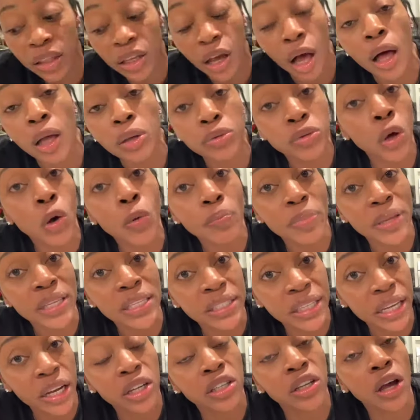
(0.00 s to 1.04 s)
y'all don't be
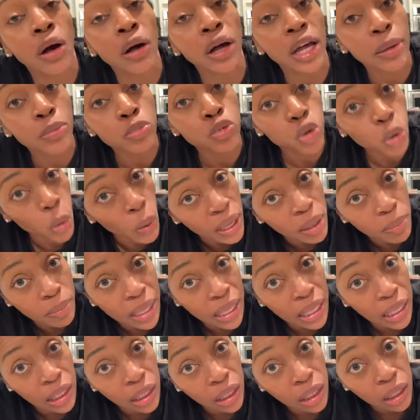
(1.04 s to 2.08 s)
scared. Y'all come join
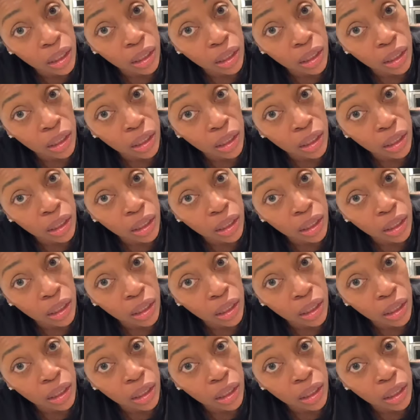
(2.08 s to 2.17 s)
me.